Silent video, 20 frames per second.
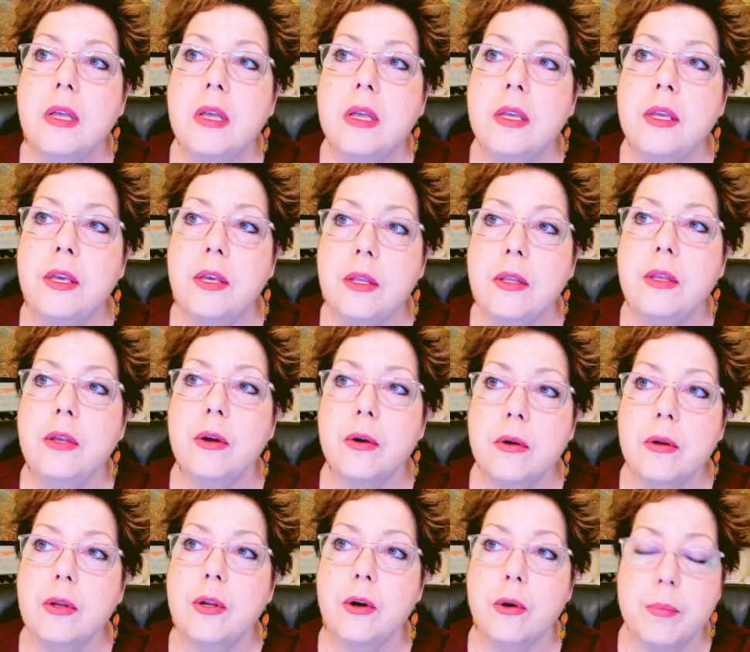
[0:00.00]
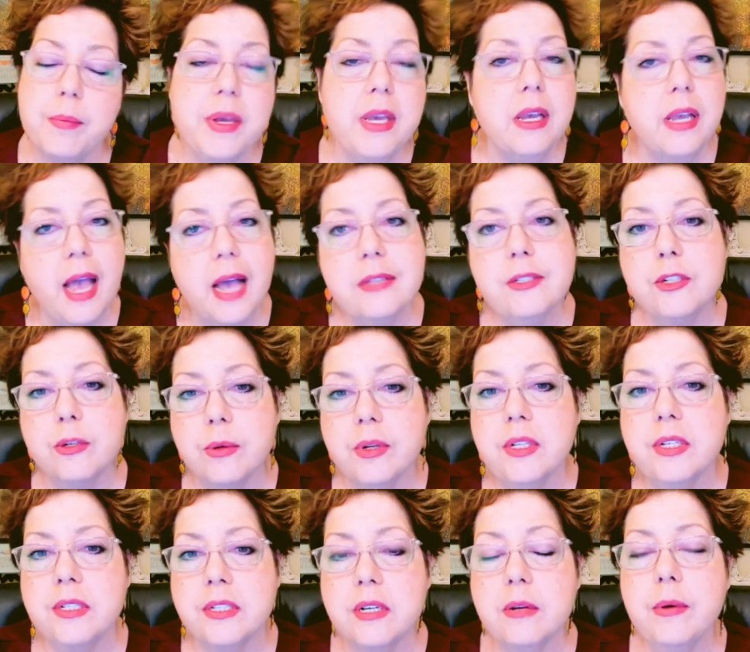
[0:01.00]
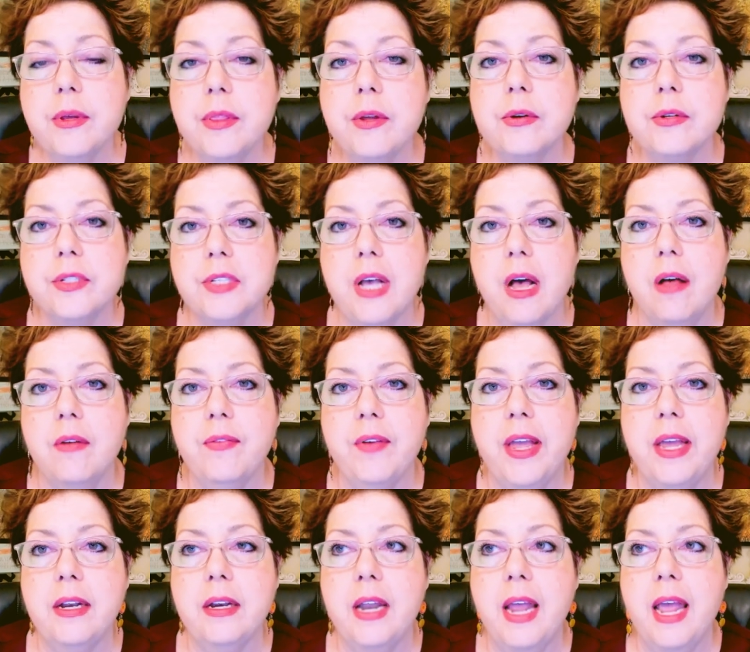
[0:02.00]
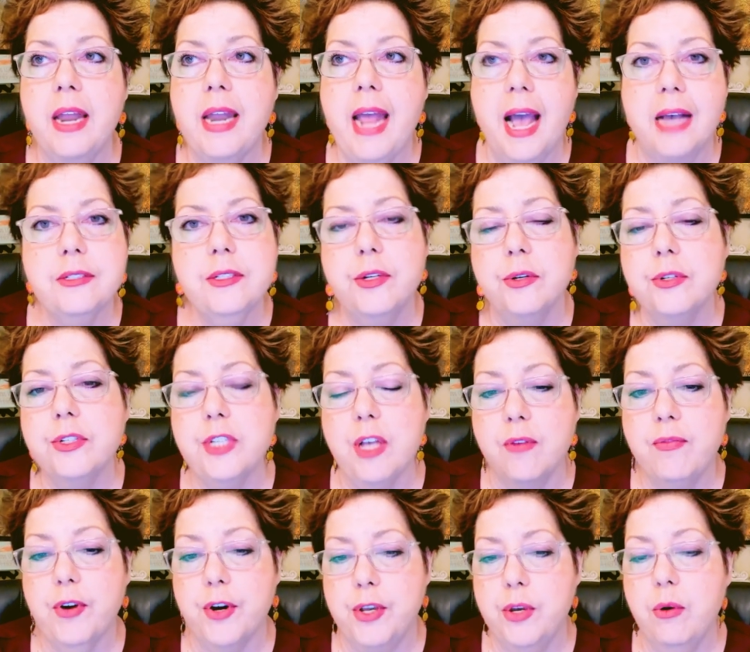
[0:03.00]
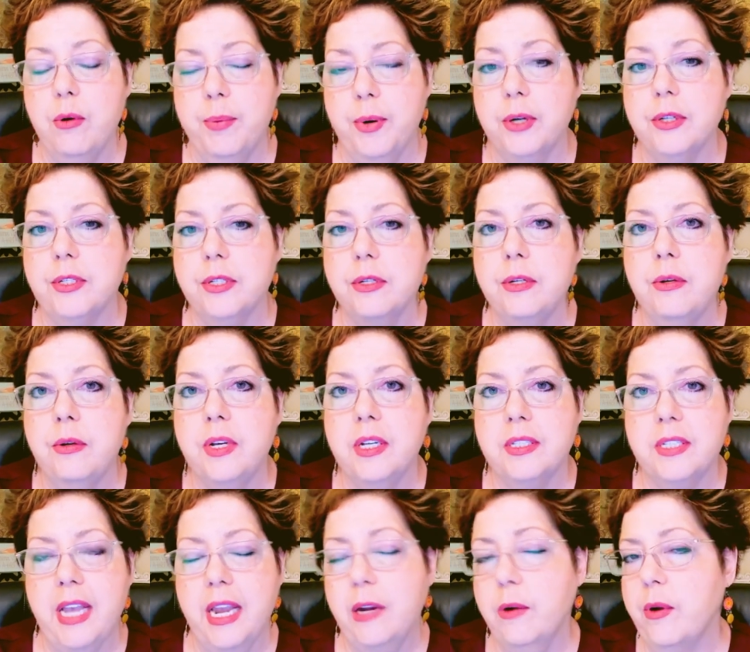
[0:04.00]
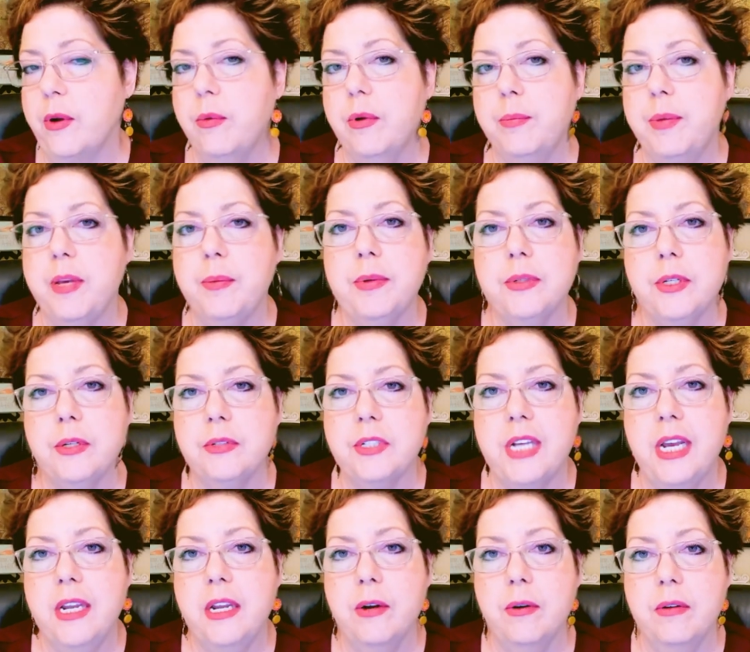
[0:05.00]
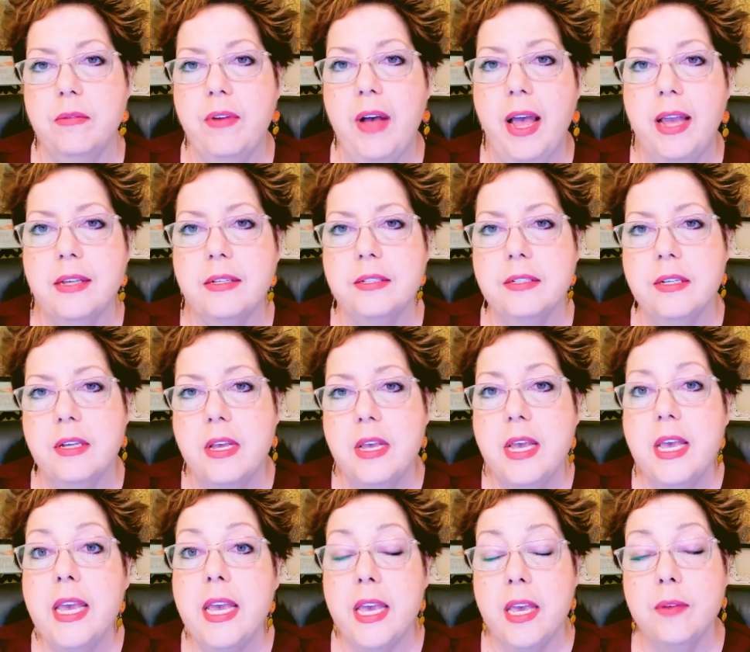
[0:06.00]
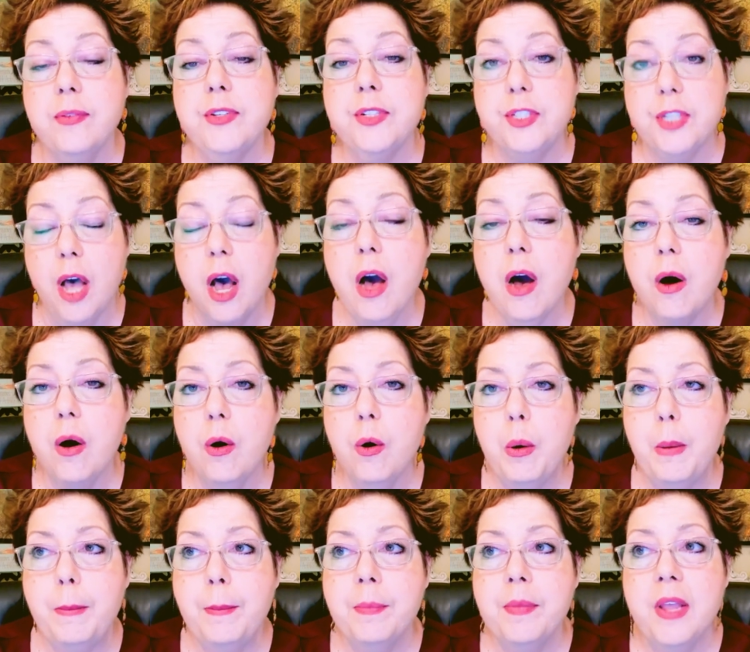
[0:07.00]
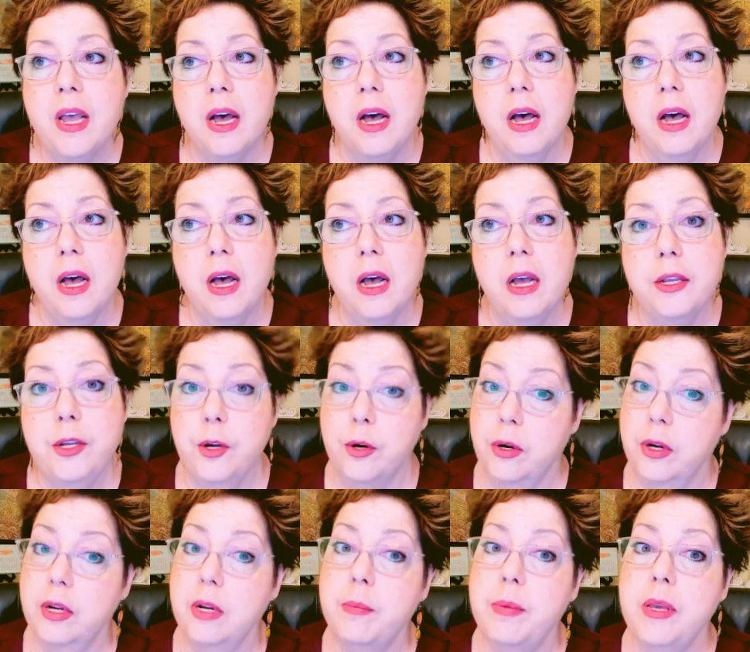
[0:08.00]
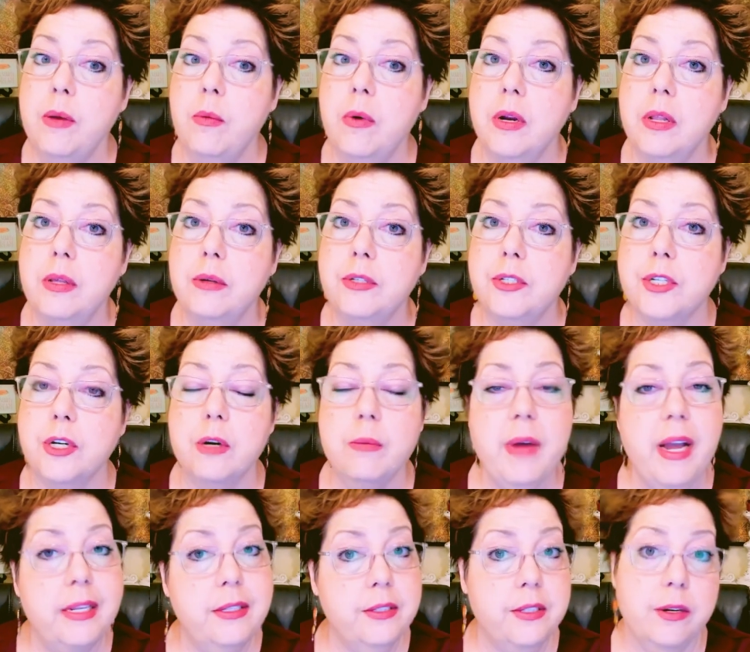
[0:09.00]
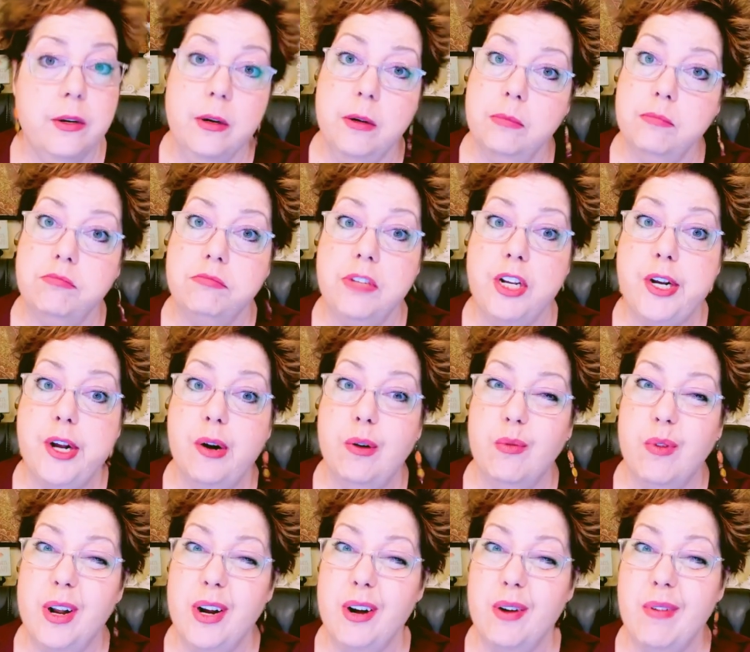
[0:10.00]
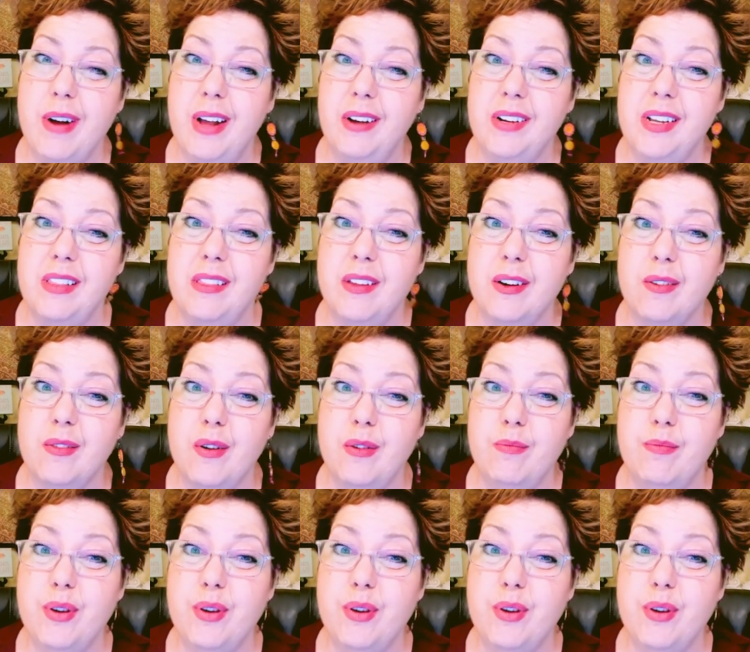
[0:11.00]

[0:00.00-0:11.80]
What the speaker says: you're being asked to really sit with yourself and ask yourself, are you a person who gets angry when people don't take your advice? If so, you're going to be one of those termites that are, running around eating their own